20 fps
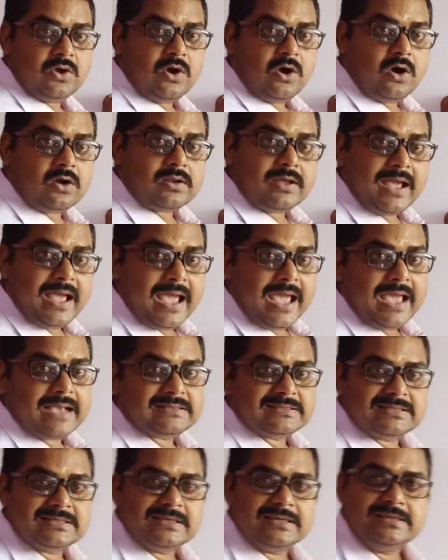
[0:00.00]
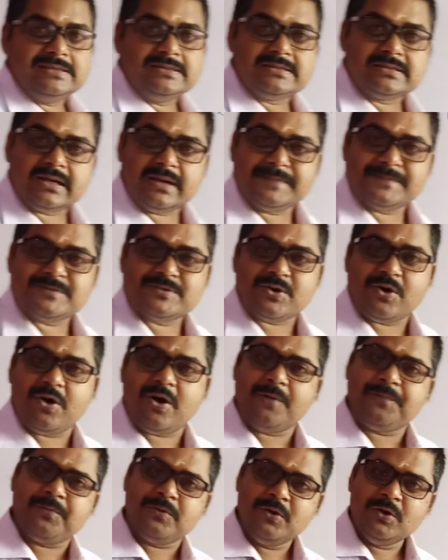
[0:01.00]
or x in terms
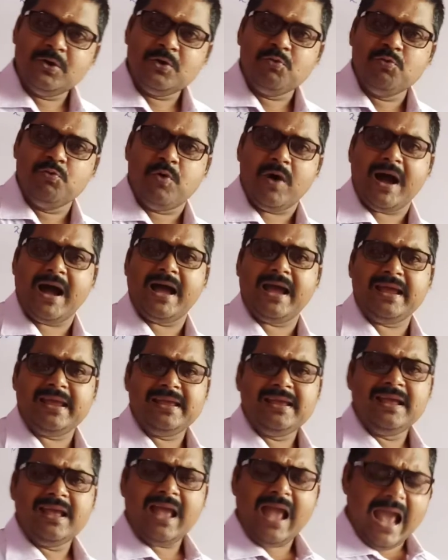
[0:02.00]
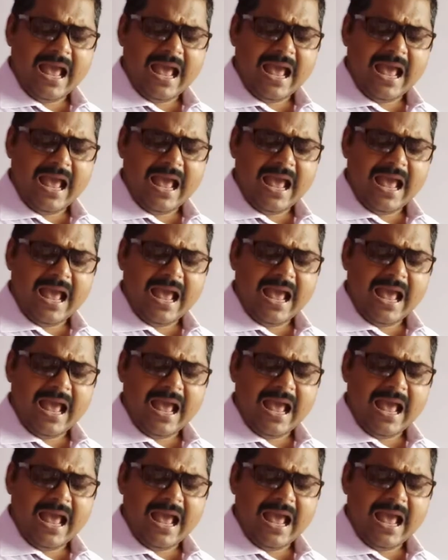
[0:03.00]
of y,